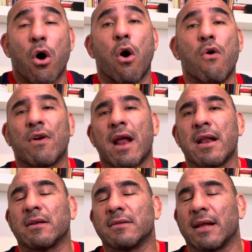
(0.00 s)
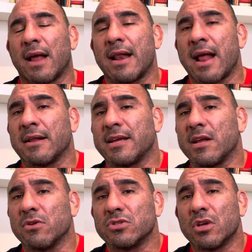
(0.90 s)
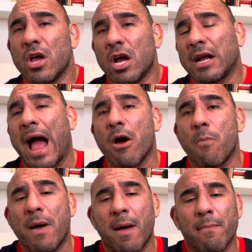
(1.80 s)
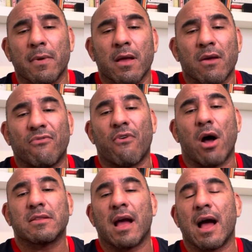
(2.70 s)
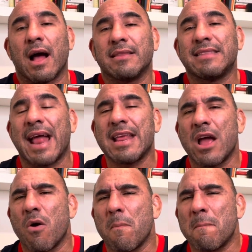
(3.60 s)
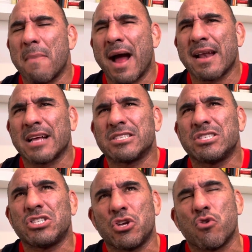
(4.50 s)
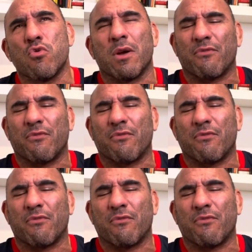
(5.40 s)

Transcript: Over 99 kilos, Kyle Bem fought Daniel Manassiu.